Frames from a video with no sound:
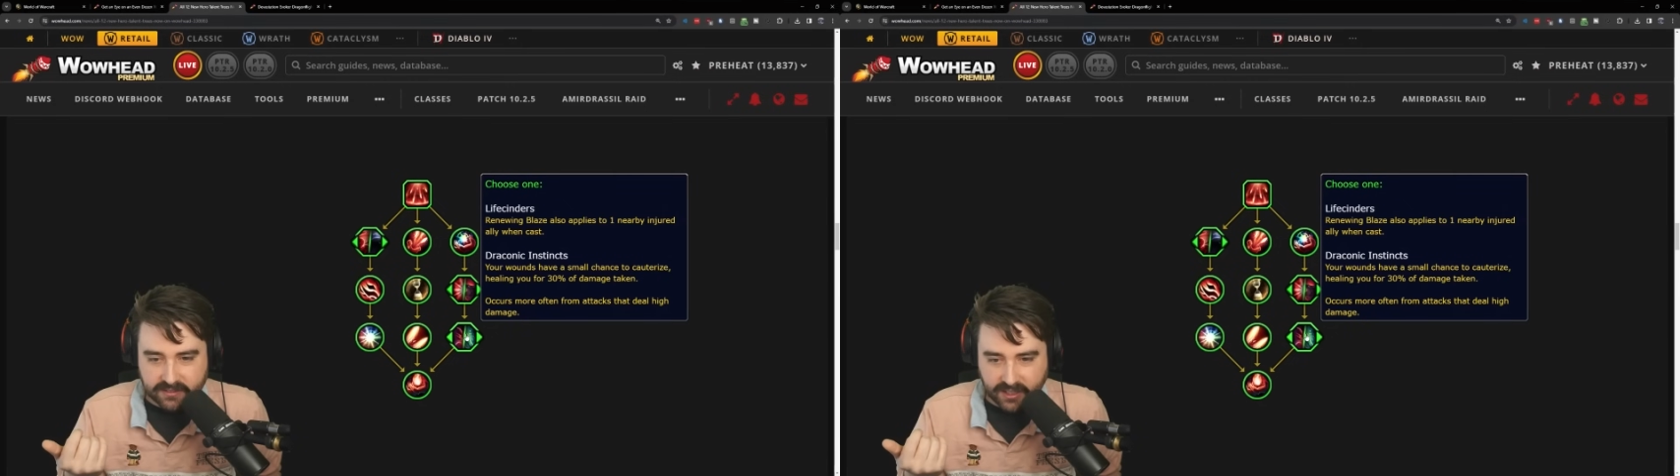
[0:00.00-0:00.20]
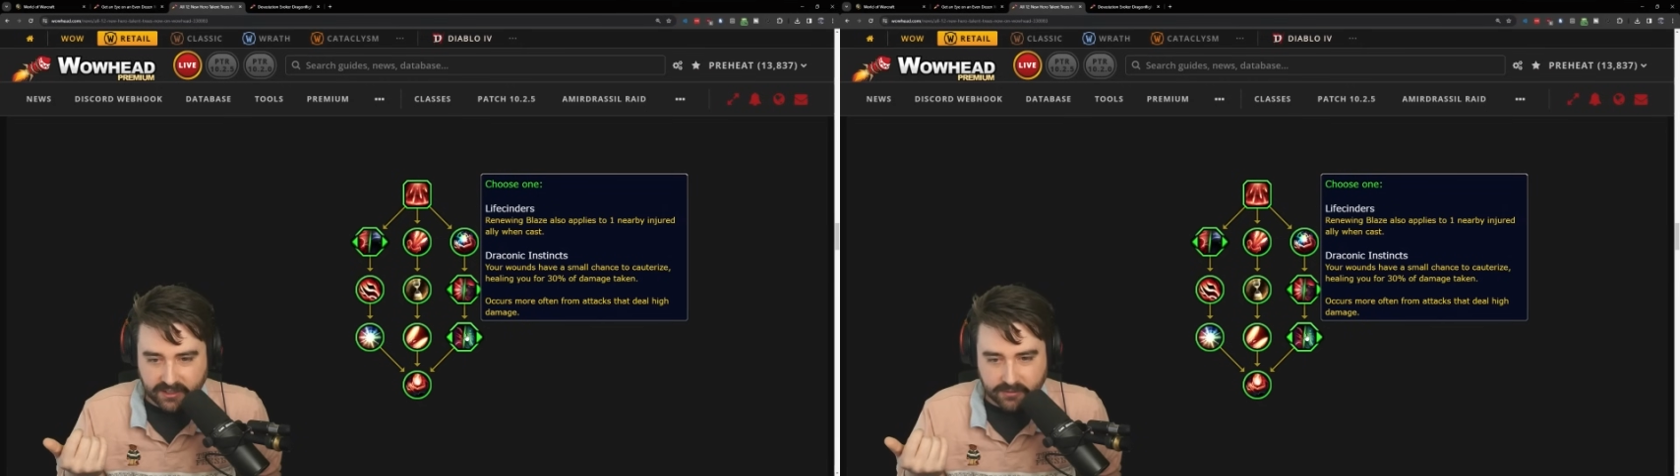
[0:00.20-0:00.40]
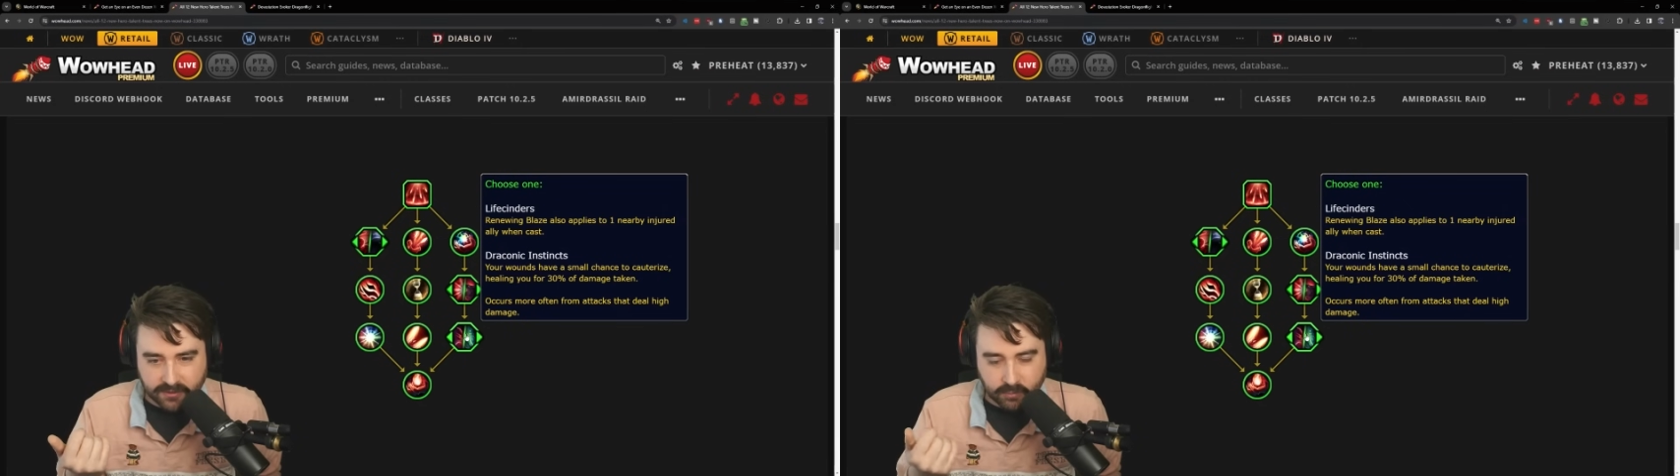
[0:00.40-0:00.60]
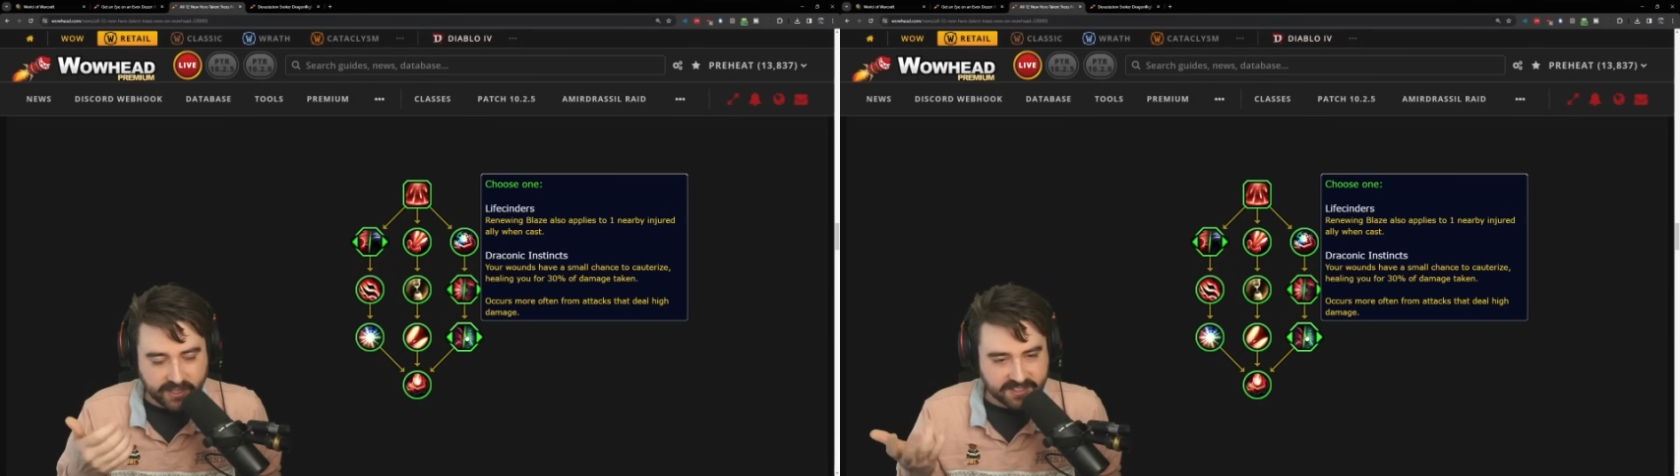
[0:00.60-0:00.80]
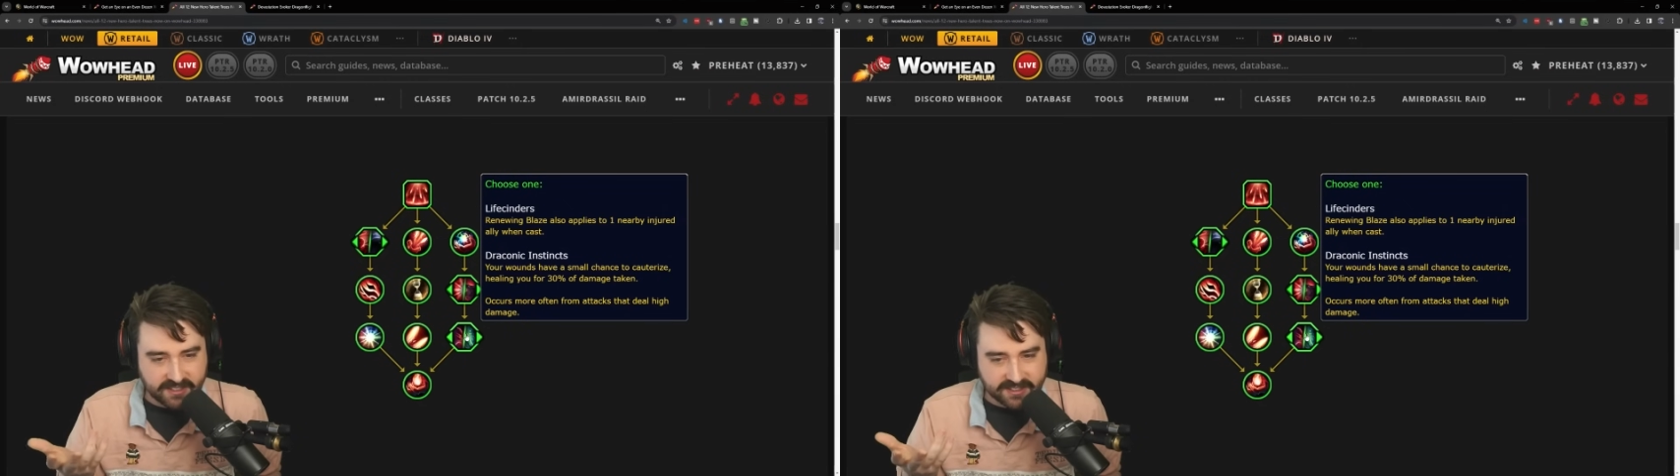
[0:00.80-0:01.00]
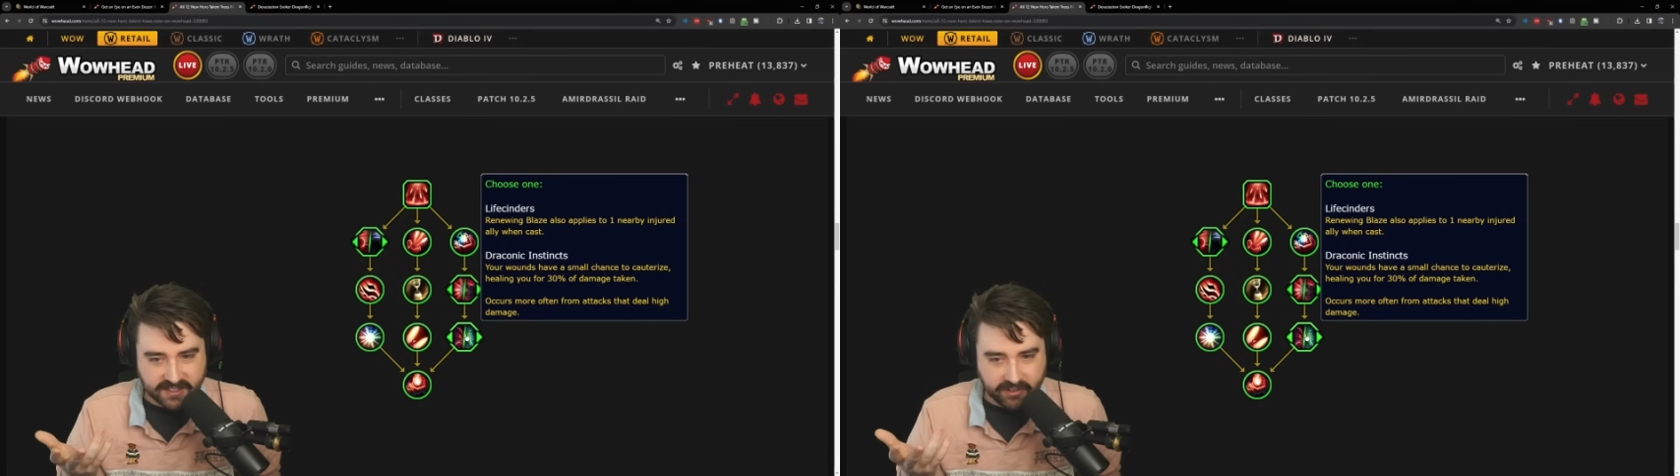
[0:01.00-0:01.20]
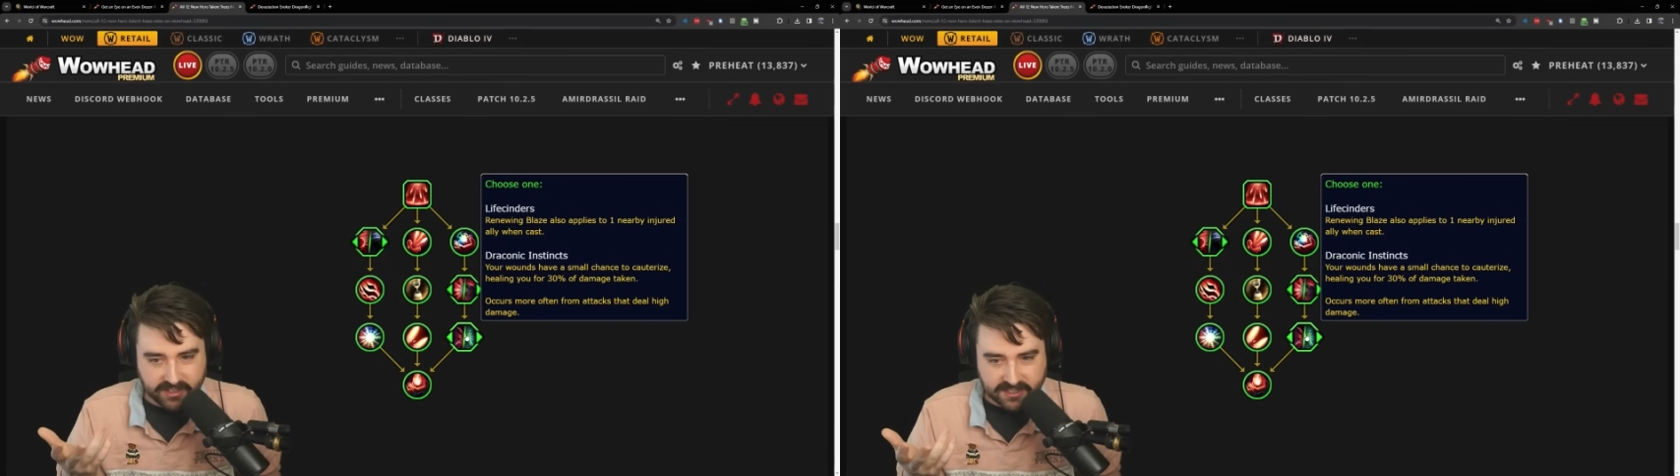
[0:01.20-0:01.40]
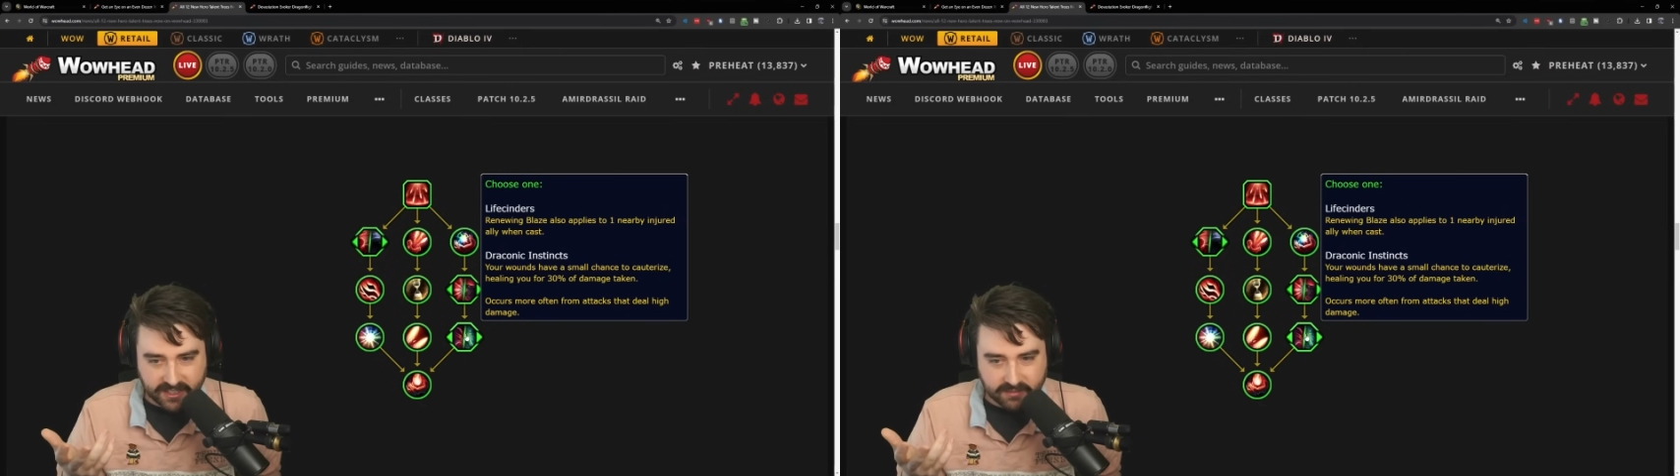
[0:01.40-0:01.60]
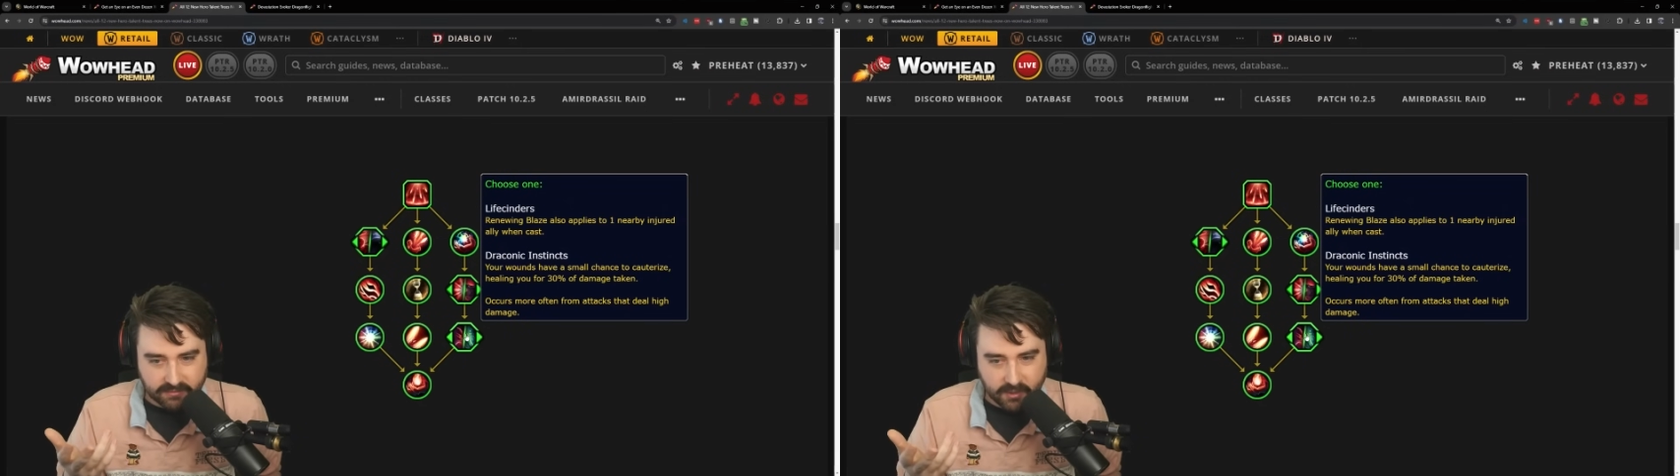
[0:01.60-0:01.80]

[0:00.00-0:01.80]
kind of wasted in scenarios like,